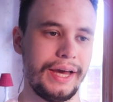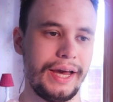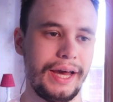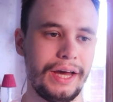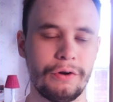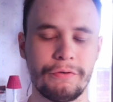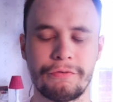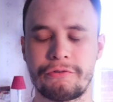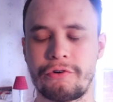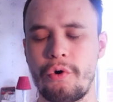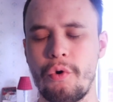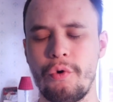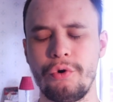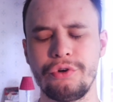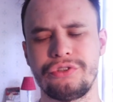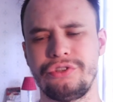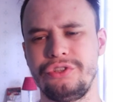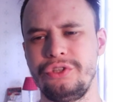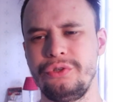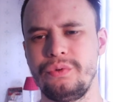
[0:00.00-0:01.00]
And of
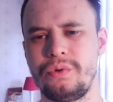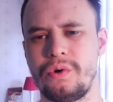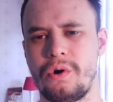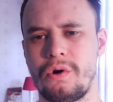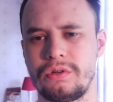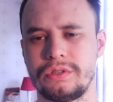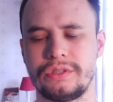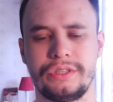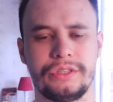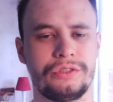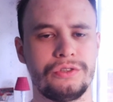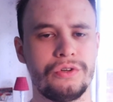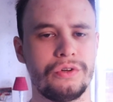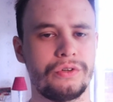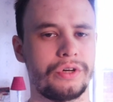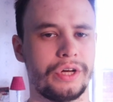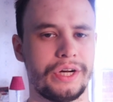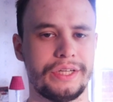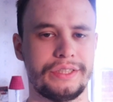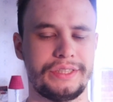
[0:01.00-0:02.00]
course Newcastle is
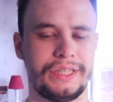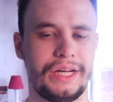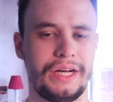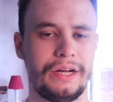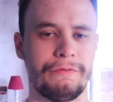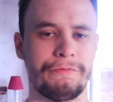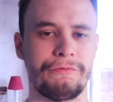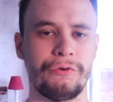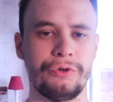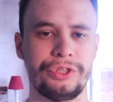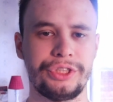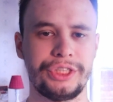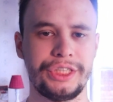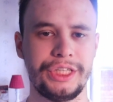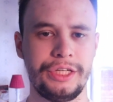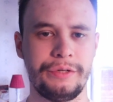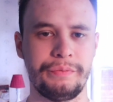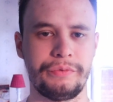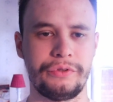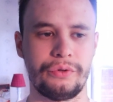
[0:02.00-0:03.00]
not going to sell him for
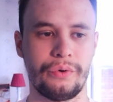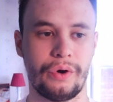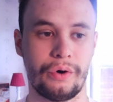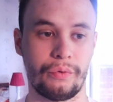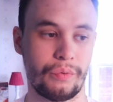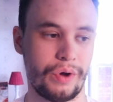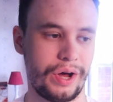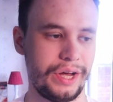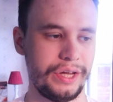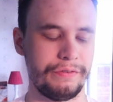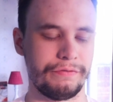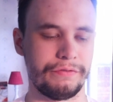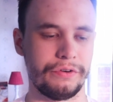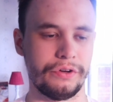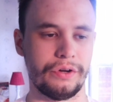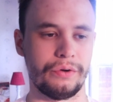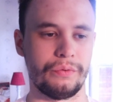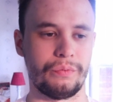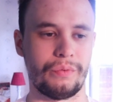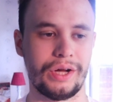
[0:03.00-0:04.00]
cheap to a
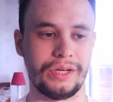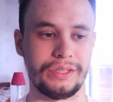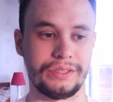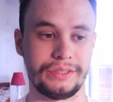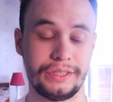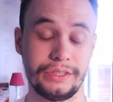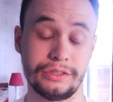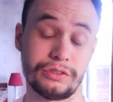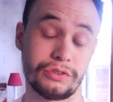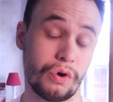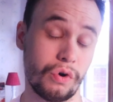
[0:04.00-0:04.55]
rival, whilst he's